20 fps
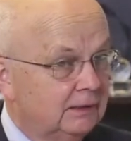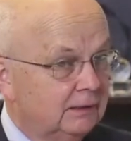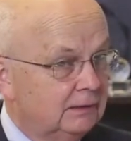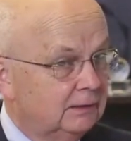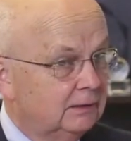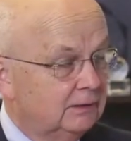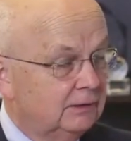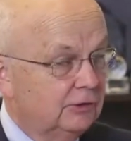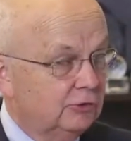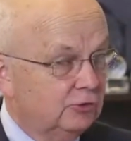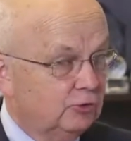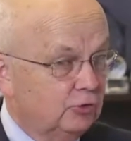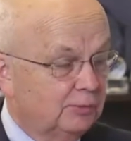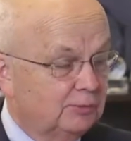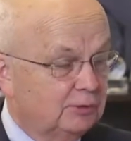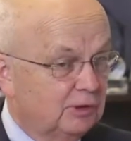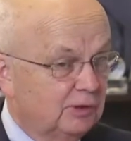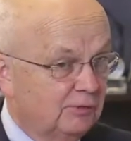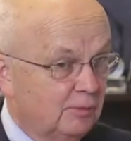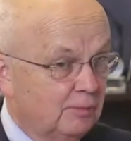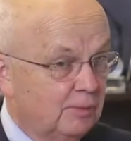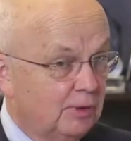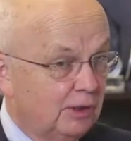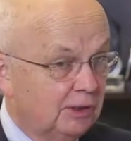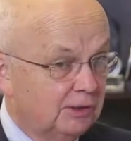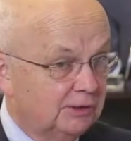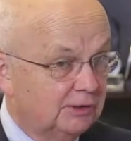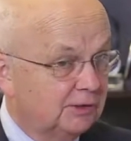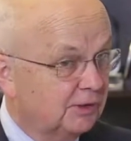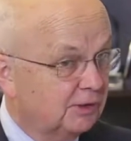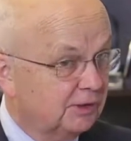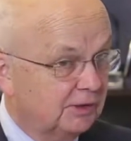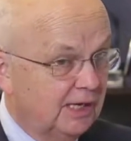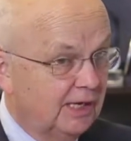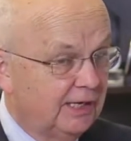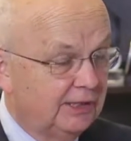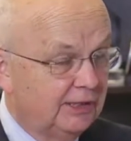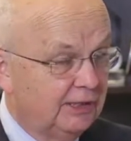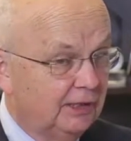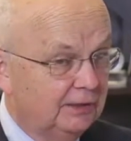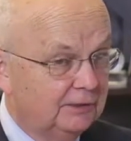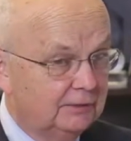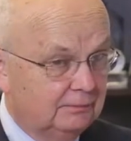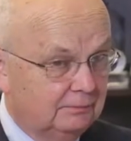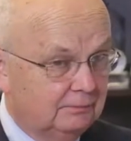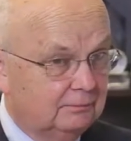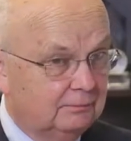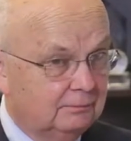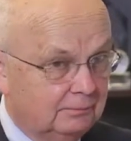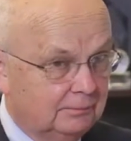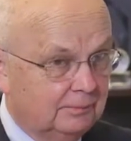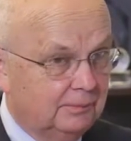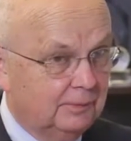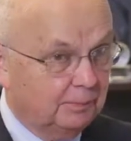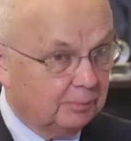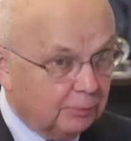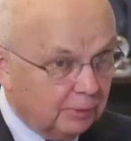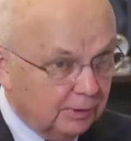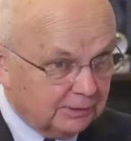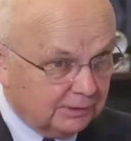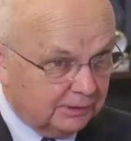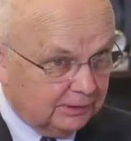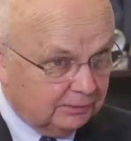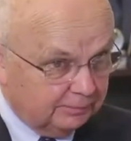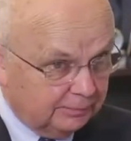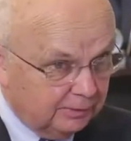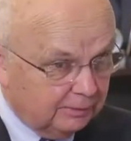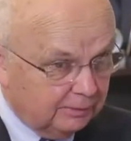a description of American society, not the president, but